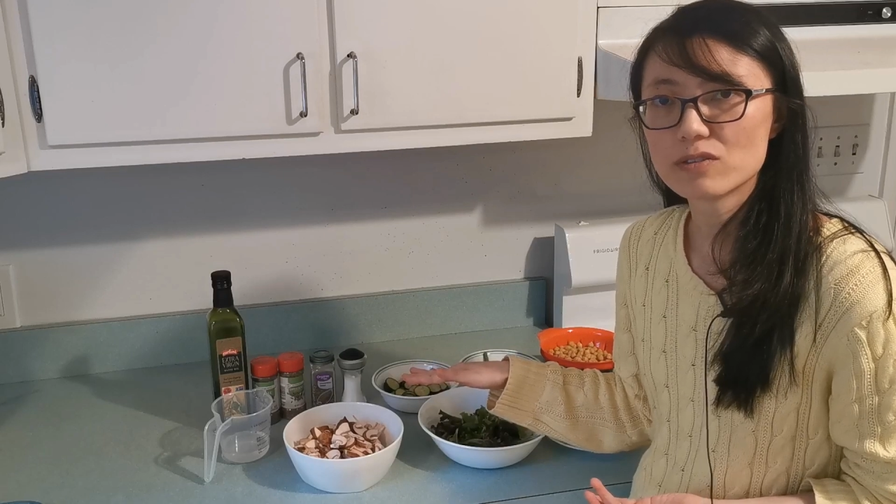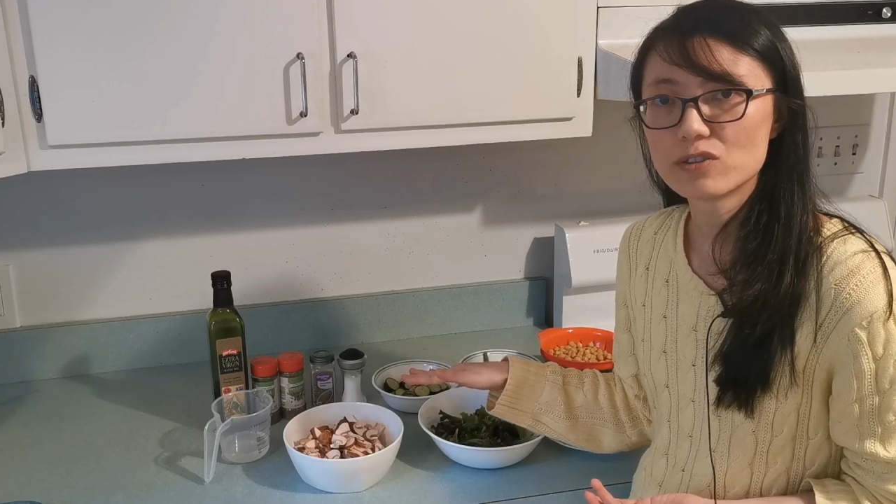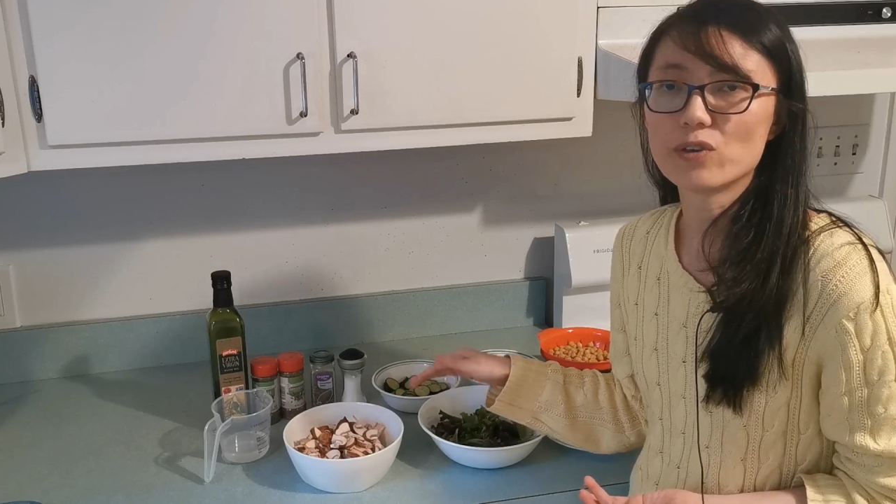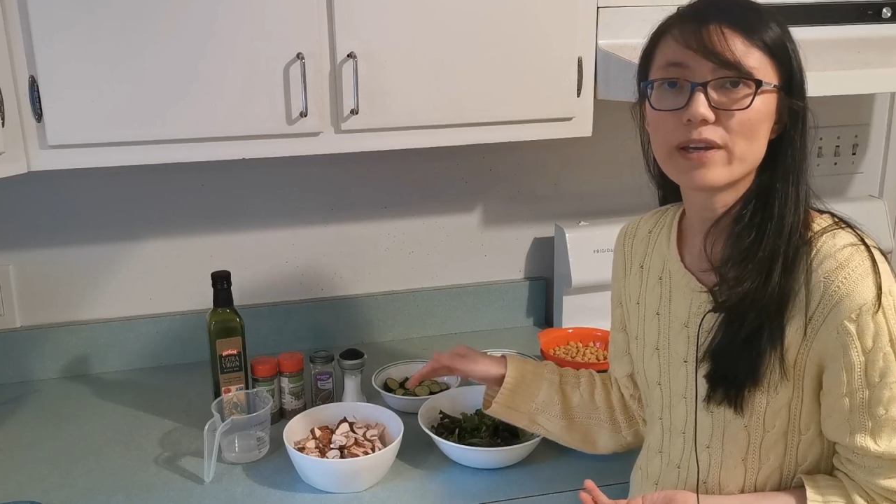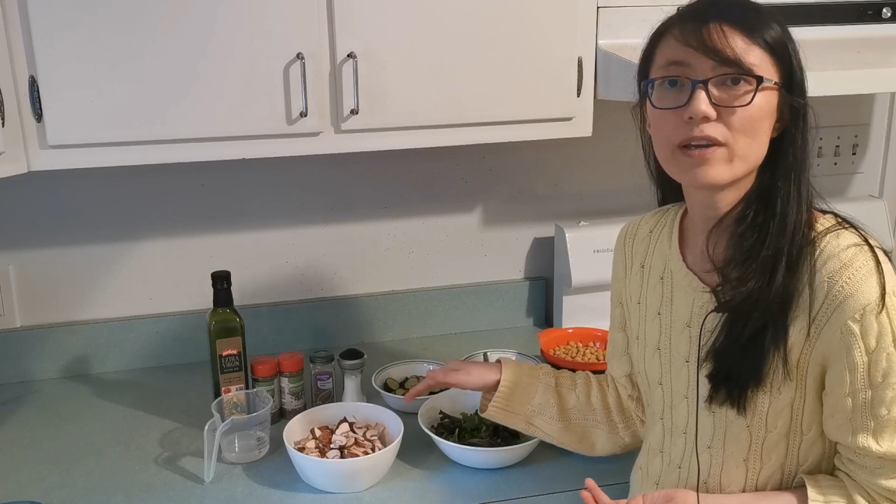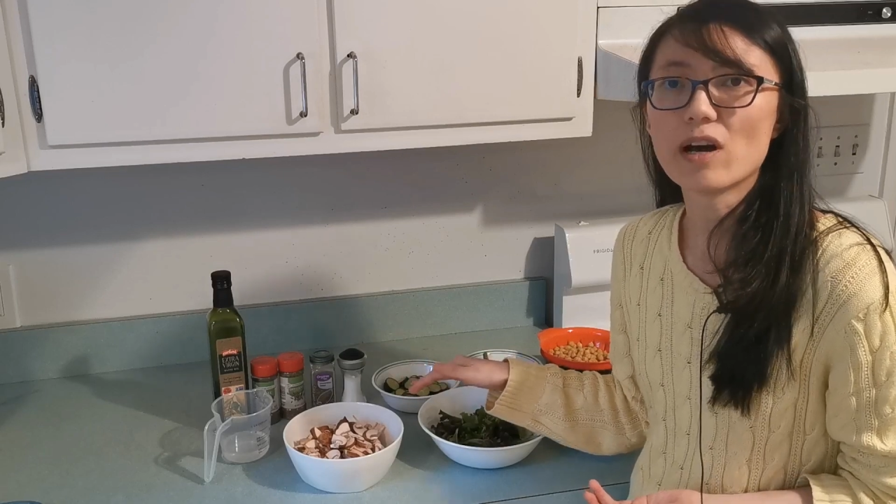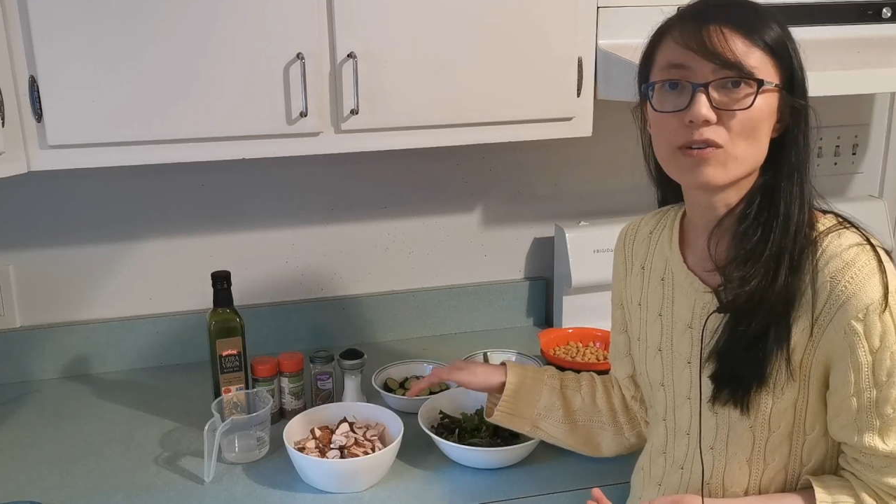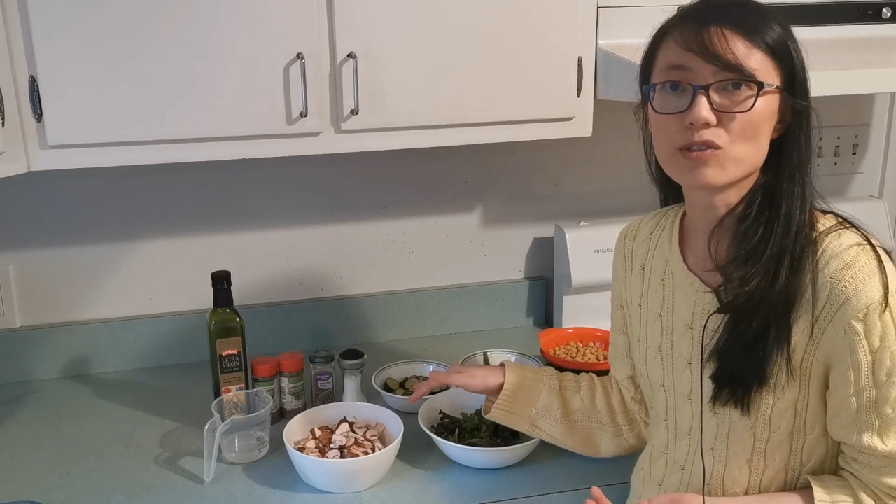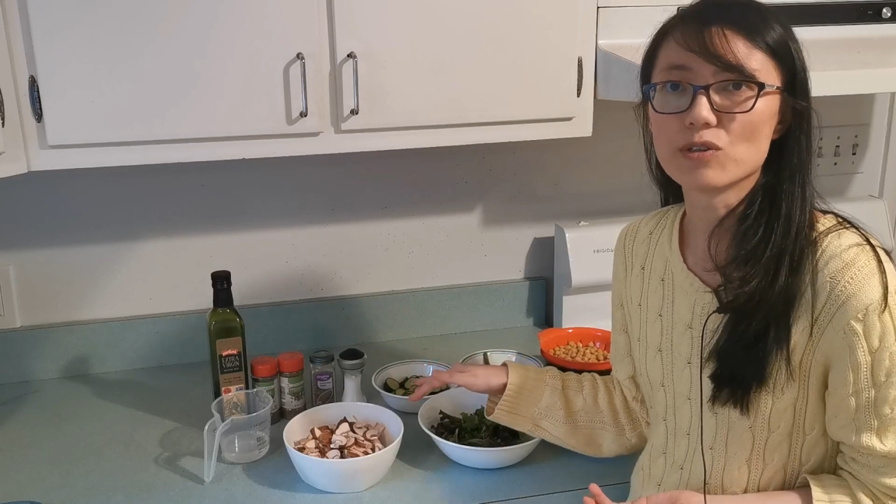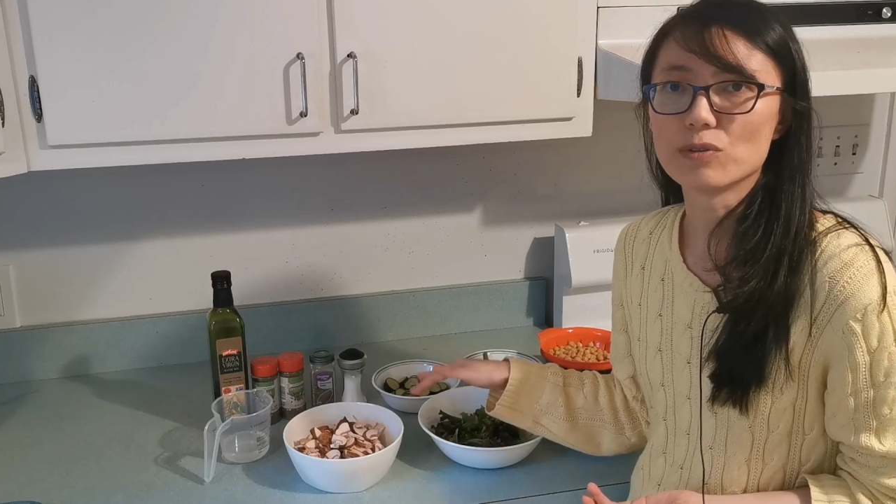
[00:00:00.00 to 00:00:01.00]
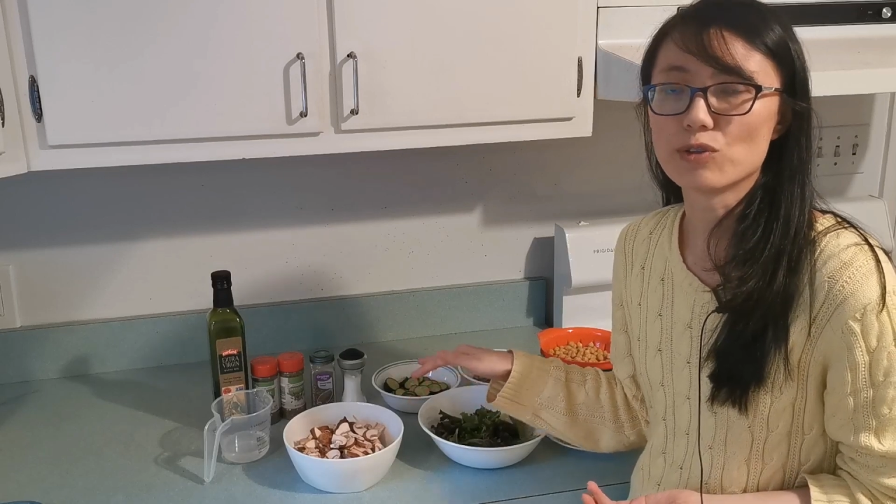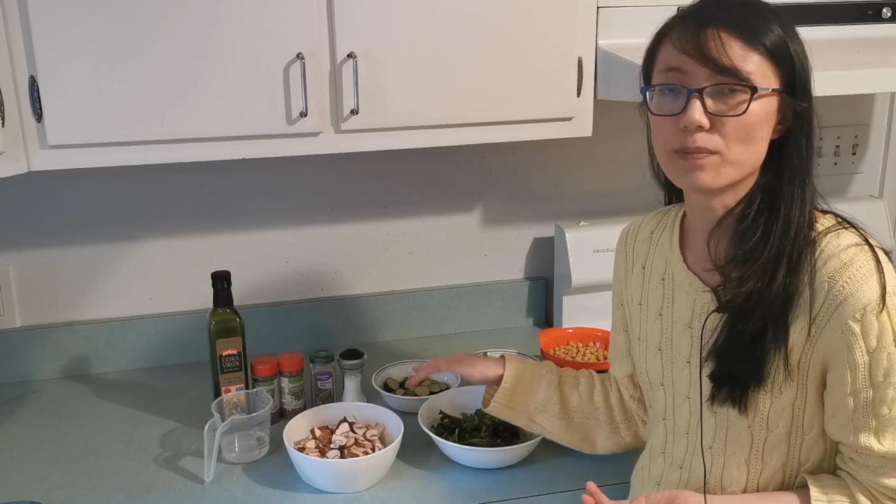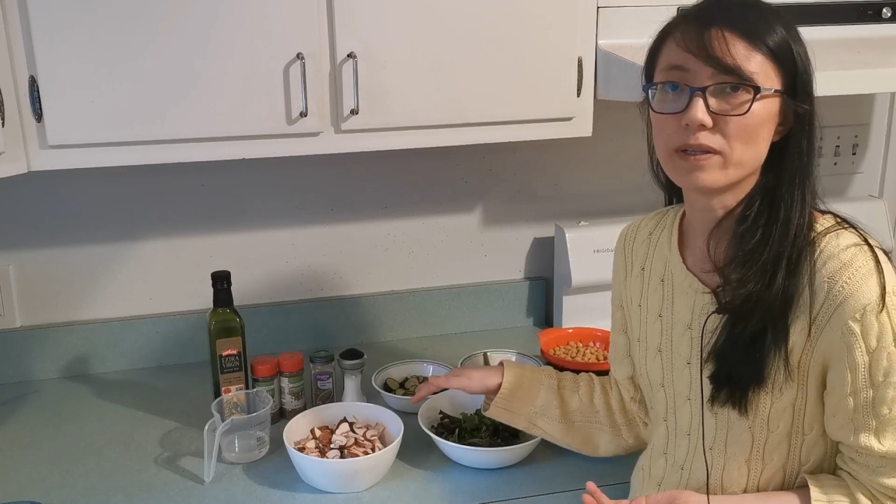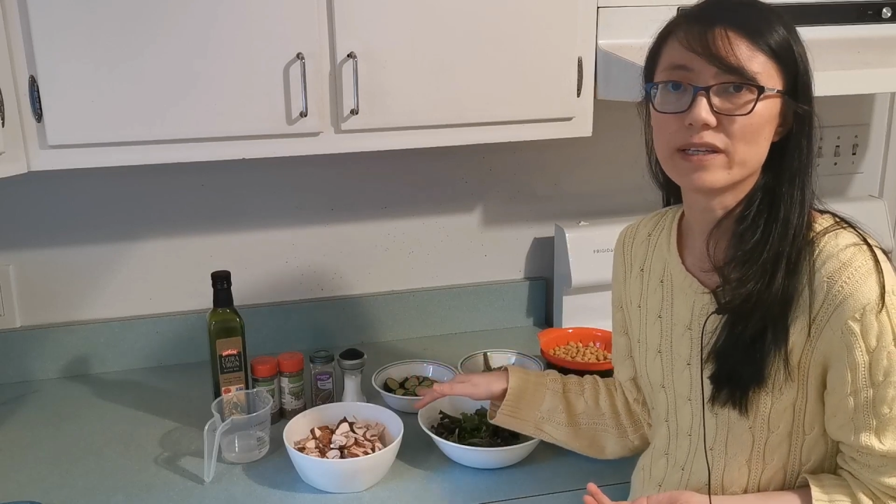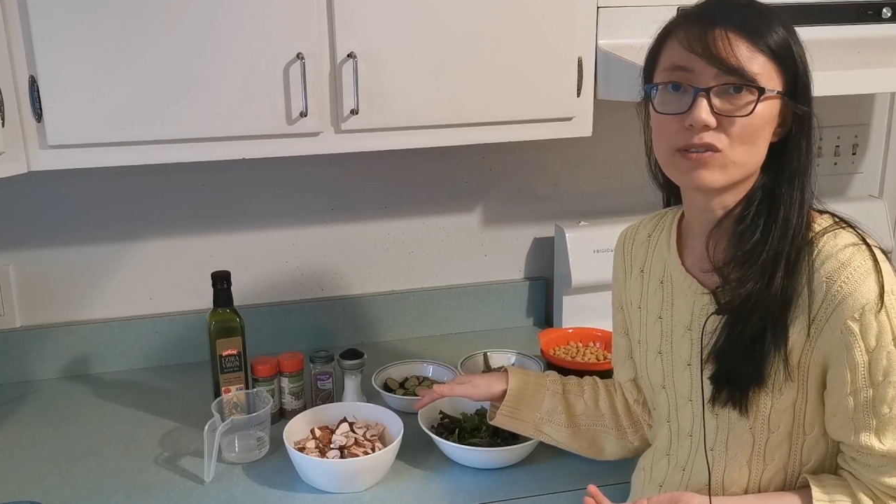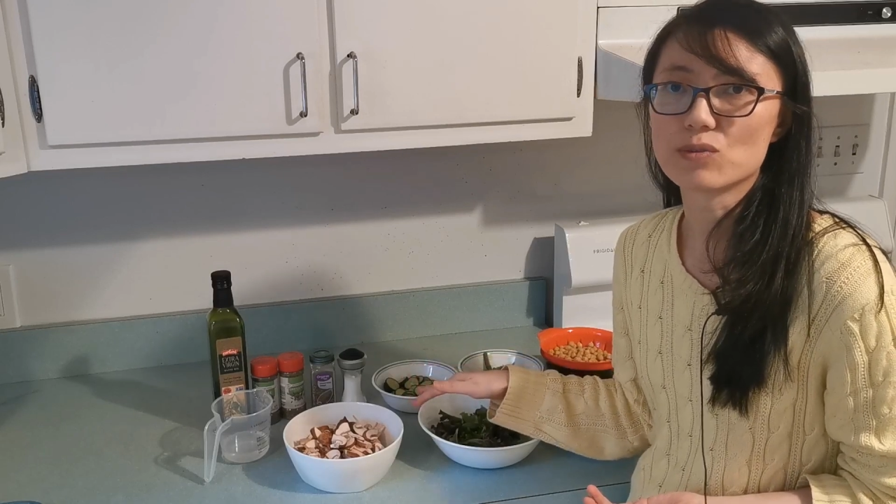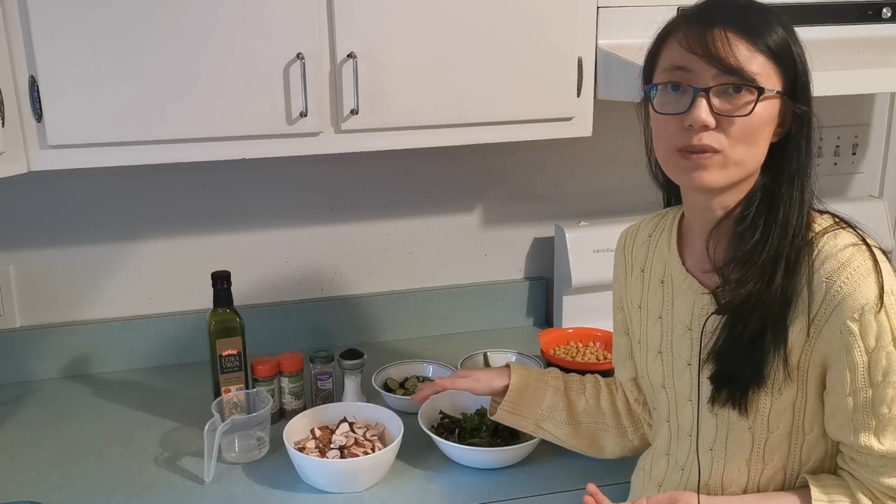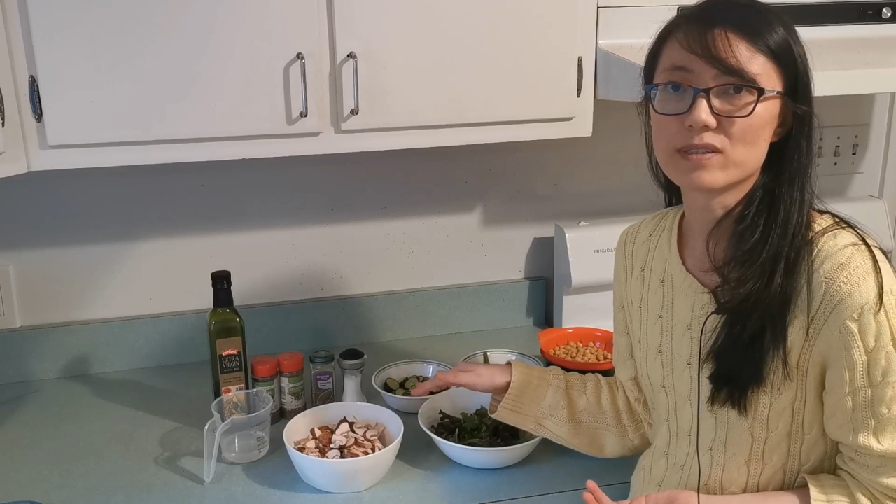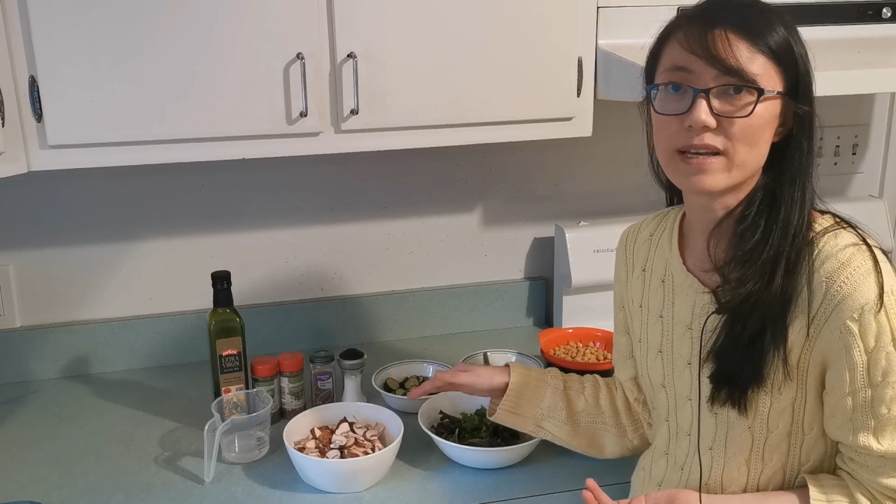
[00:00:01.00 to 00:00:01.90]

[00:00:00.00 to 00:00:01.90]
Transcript: You can also replace with